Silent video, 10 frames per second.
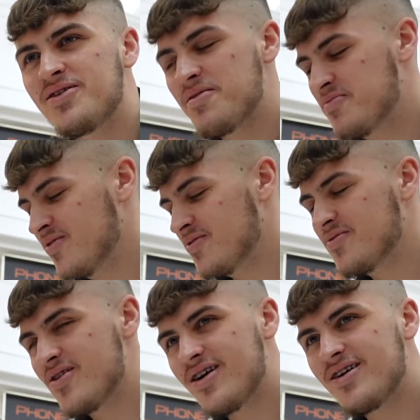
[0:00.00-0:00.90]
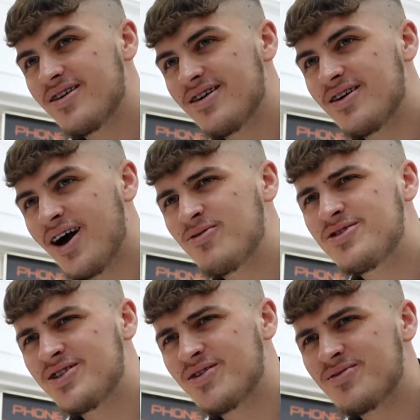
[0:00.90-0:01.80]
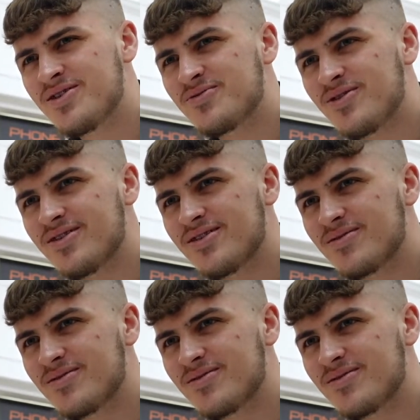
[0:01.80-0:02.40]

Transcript: Yeah, how did you know I wanted one?